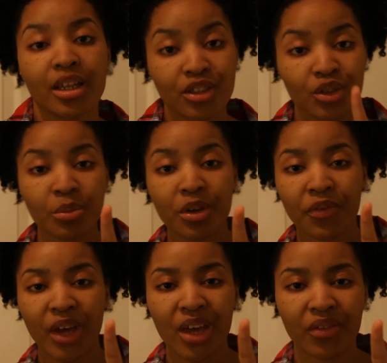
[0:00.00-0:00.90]
And do me a
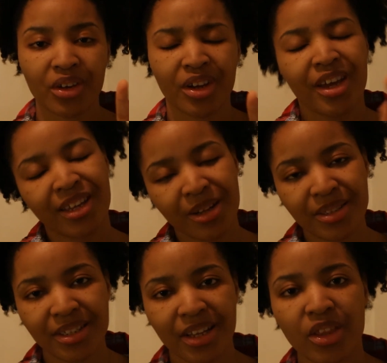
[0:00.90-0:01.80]
favor. Go
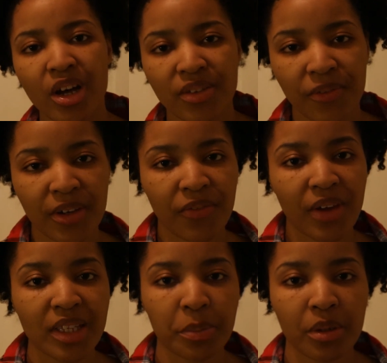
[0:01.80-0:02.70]
to that Thoughts Free
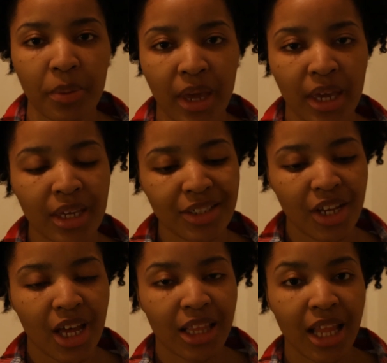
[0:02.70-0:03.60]
Facebook page,
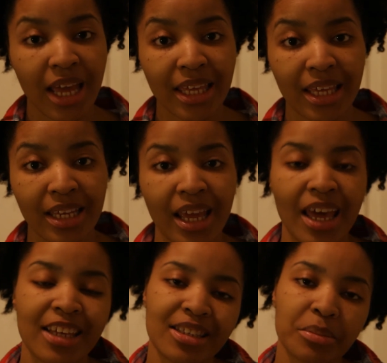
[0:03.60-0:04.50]
like it,
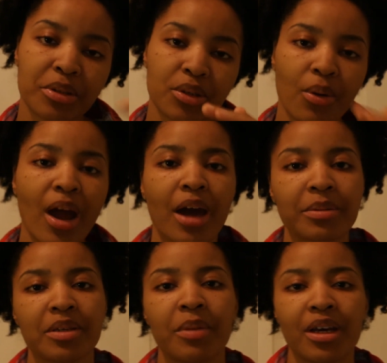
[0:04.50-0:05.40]
and subscribe
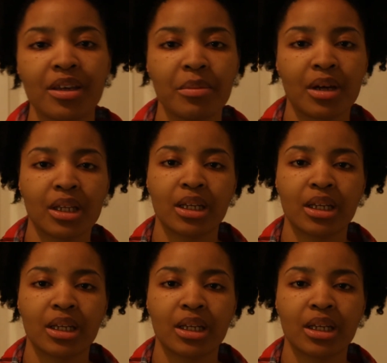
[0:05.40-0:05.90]
to my email